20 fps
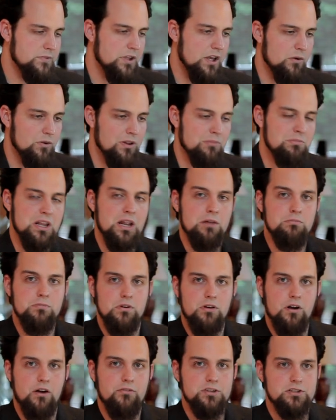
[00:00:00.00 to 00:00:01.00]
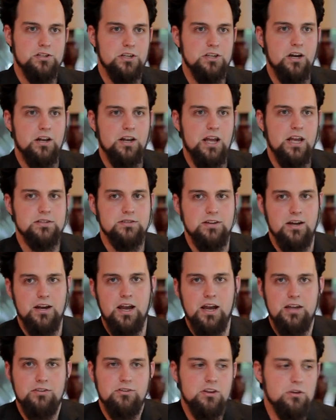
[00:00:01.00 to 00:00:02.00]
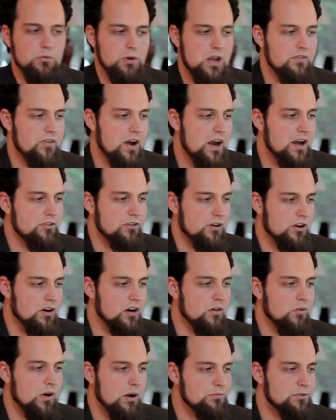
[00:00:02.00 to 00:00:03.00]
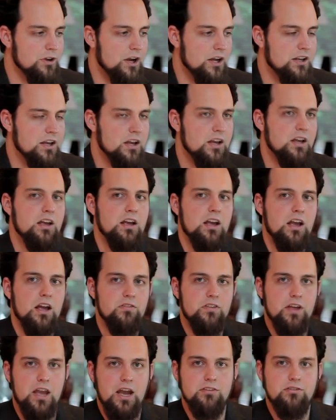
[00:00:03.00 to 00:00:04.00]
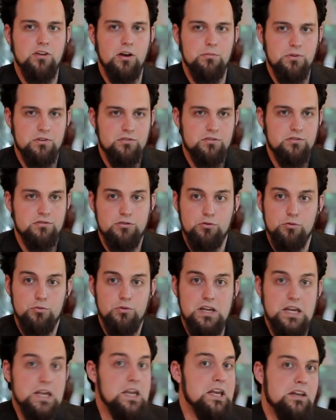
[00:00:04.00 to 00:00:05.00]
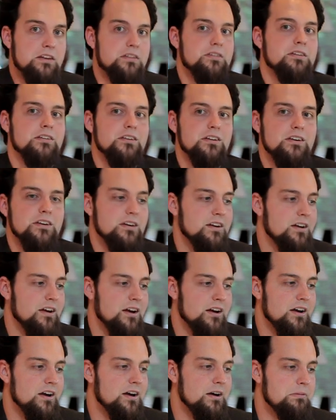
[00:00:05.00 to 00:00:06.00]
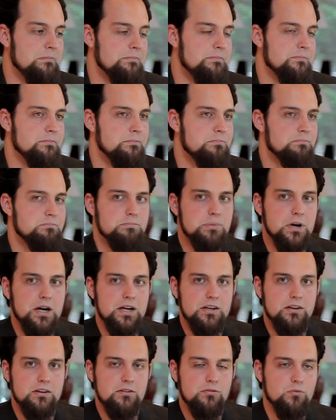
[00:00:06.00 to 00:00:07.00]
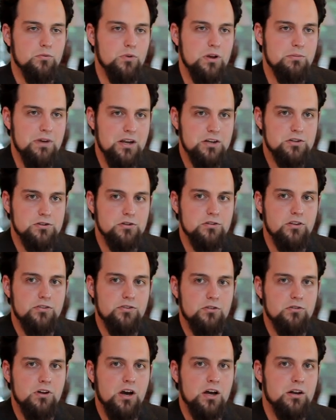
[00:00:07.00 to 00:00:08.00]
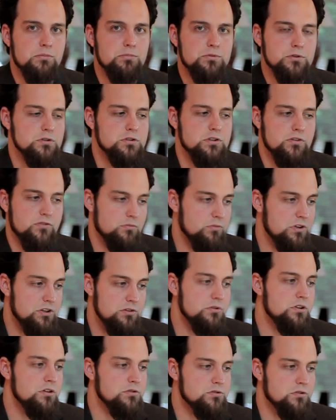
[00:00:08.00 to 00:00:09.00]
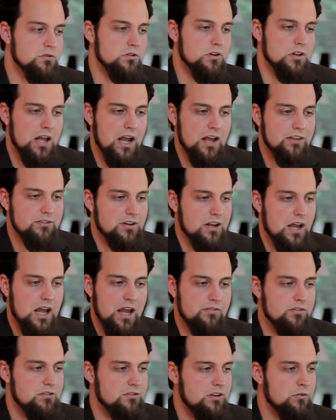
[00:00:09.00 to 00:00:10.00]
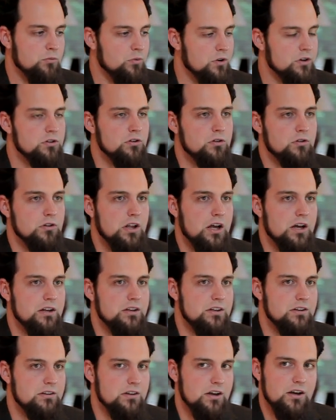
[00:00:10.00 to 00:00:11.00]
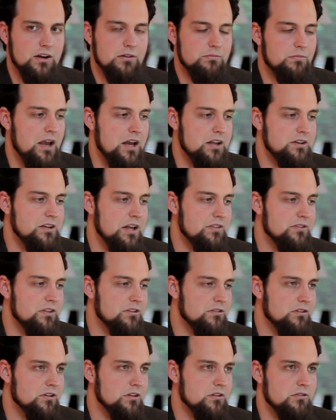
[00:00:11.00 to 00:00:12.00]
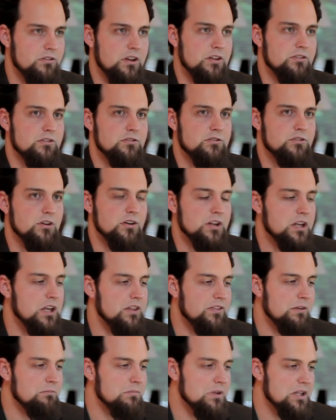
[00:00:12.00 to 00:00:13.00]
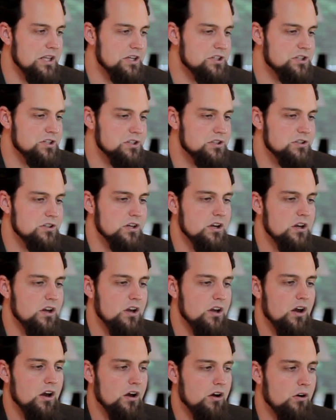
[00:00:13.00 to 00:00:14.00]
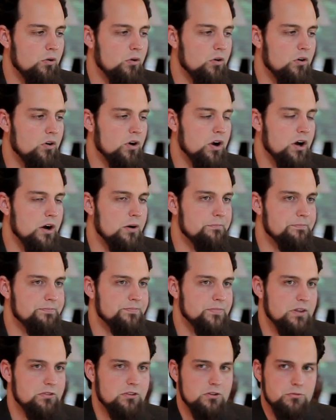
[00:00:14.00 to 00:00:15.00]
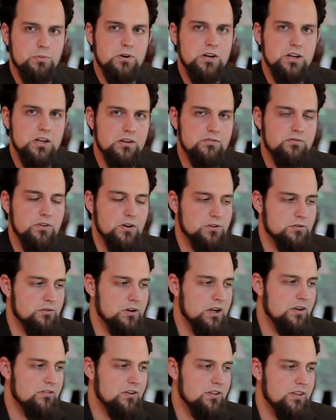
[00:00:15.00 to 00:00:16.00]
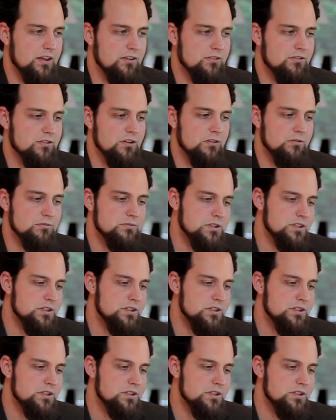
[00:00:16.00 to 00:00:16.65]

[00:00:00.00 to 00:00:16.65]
Yeah, well, I mean, I'm but, obviously not anti ads either. We have ads on our website, and the ads help us to eat. Um, but we make sure that they're not obtrusive, and we do use Google Ads. And I haven't seen one Google ad uh, ad yet that's good, that's installed anything malicious, or um, they're pretty good at filtering everything. So,